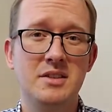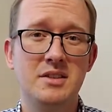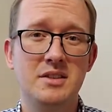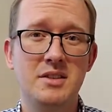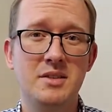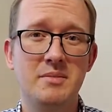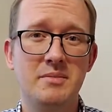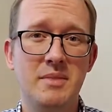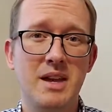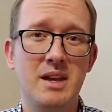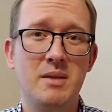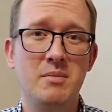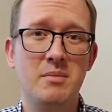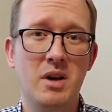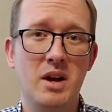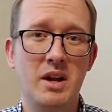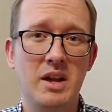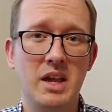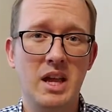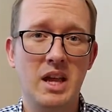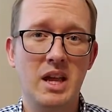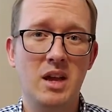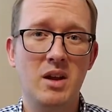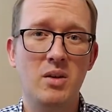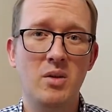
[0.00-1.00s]
to make
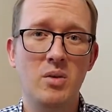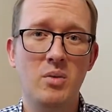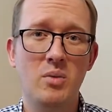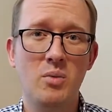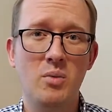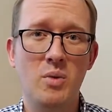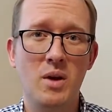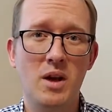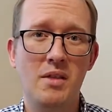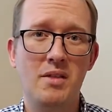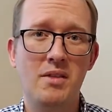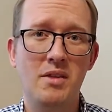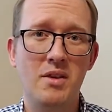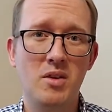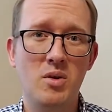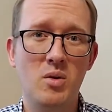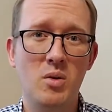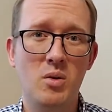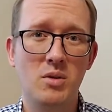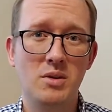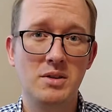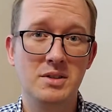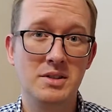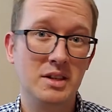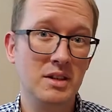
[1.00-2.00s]
money with
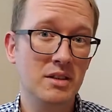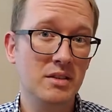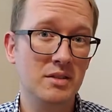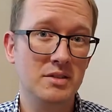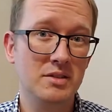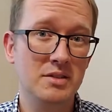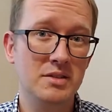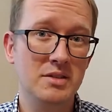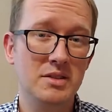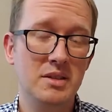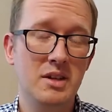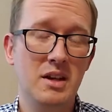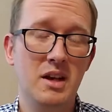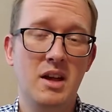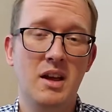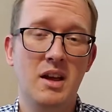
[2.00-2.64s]
your skills.